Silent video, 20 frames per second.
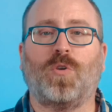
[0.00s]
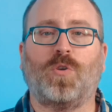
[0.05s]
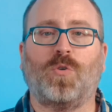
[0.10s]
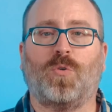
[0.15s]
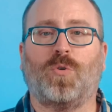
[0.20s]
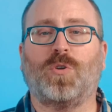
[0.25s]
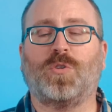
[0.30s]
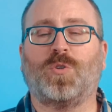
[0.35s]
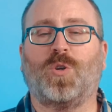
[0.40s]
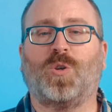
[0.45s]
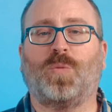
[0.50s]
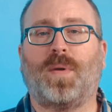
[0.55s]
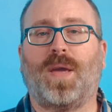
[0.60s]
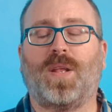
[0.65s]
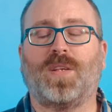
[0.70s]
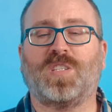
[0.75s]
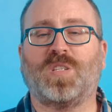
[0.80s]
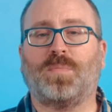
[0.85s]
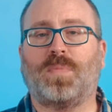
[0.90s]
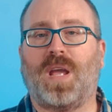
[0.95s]
your solar
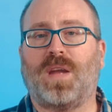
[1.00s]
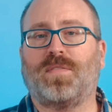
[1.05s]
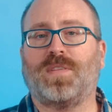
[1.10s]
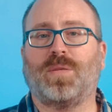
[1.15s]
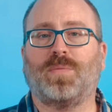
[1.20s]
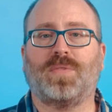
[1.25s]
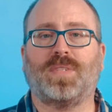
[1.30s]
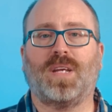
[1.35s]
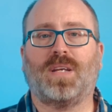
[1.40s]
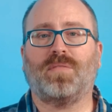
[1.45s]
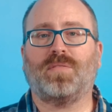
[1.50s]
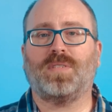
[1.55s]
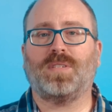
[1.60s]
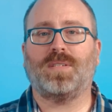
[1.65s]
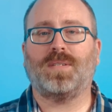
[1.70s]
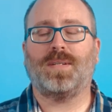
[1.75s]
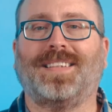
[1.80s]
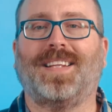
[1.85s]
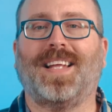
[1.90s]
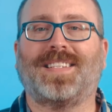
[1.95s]
panels to pay for themselves.
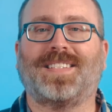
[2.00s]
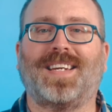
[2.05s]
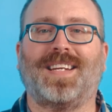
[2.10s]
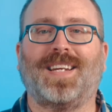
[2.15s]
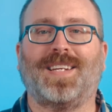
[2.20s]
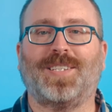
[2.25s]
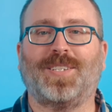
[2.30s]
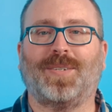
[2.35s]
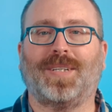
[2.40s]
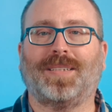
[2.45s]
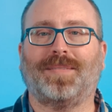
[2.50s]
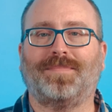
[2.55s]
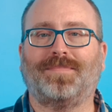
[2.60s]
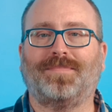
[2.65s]
Let's get into it.